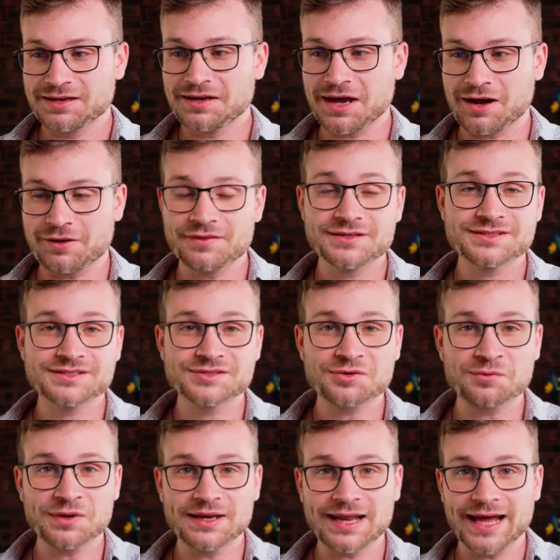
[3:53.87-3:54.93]
Now, this is
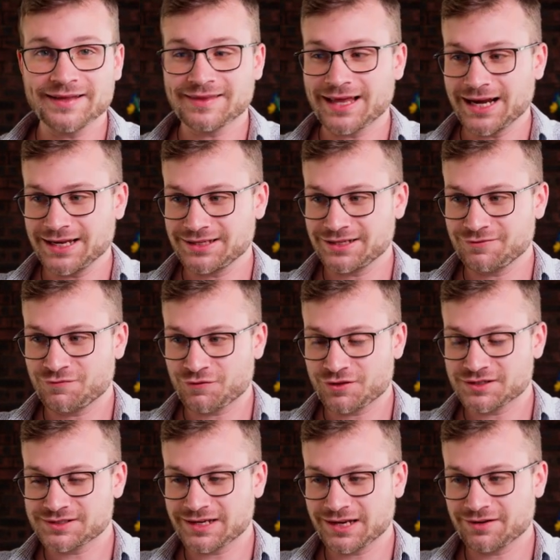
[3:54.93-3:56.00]
a relight that I did for
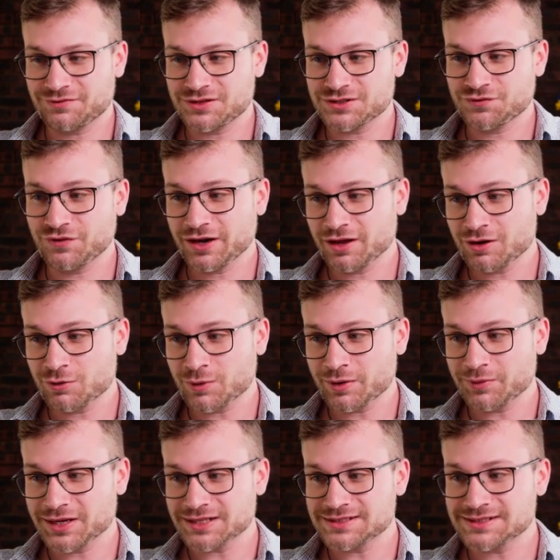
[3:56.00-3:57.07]
the sake of this video,
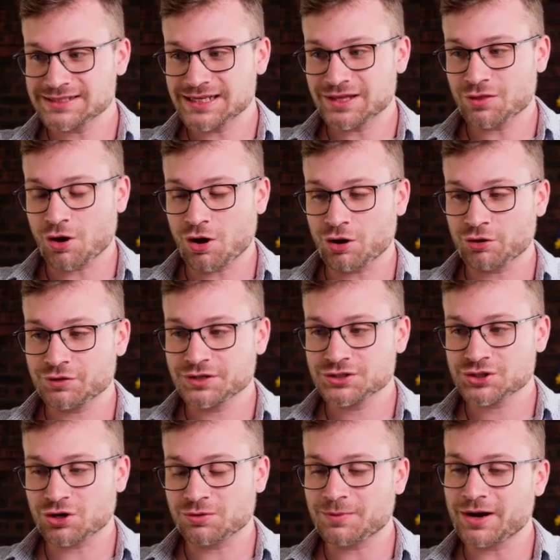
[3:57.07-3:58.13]
where we can see the
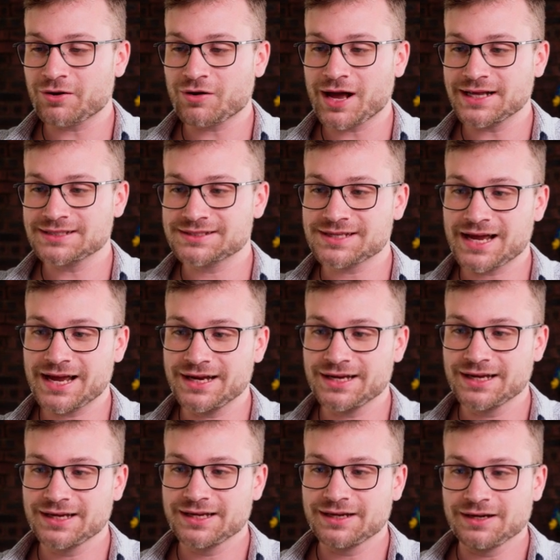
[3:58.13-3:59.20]
orange on my right
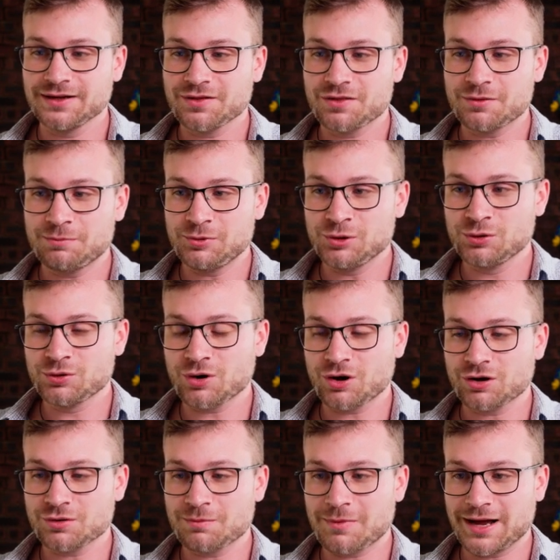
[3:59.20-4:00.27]
side, the blue
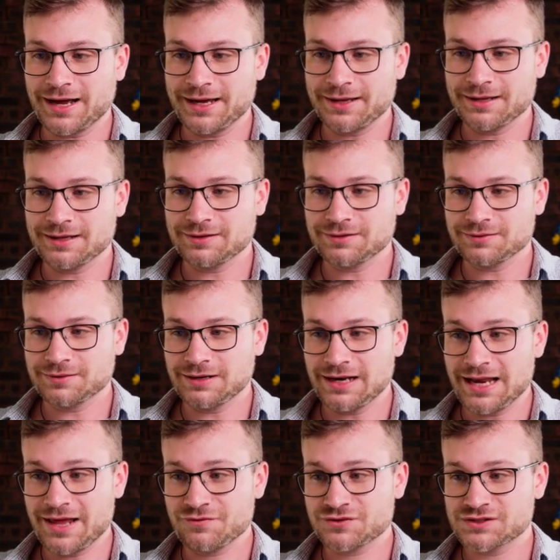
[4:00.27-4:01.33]
on my
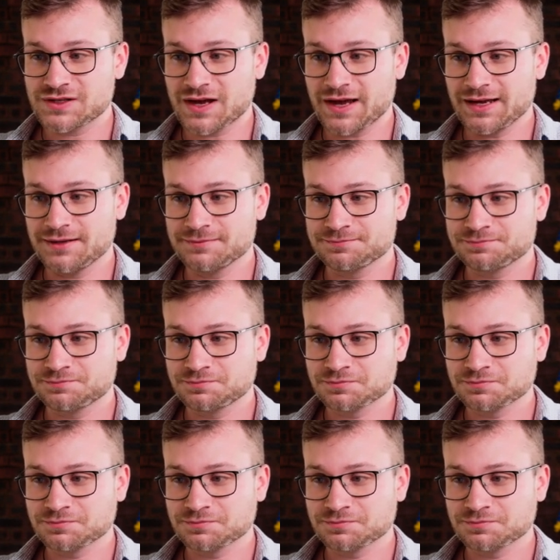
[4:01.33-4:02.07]
left side.